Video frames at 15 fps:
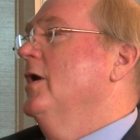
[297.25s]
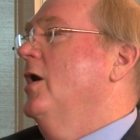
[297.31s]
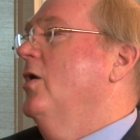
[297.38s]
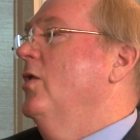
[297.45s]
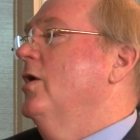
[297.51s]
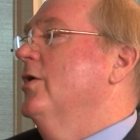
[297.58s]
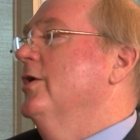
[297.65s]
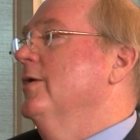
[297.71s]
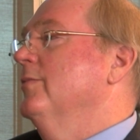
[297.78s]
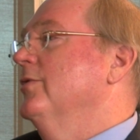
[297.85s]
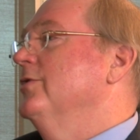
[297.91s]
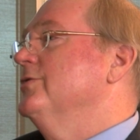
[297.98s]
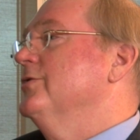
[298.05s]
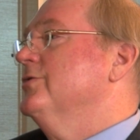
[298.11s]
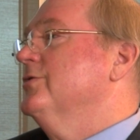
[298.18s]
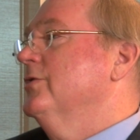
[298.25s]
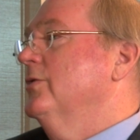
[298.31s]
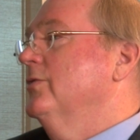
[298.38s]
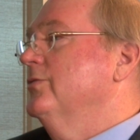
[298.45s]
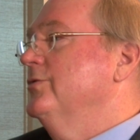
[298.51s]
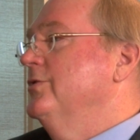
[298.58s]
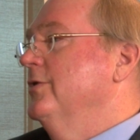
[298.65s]
All our neighborhoods are
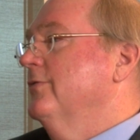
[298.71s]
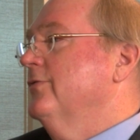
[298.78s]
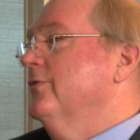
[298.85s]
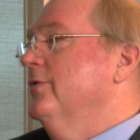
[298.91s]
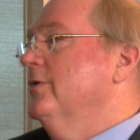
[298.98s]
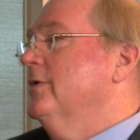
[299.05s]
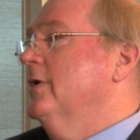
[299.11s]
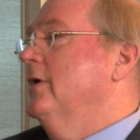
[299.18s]
so different,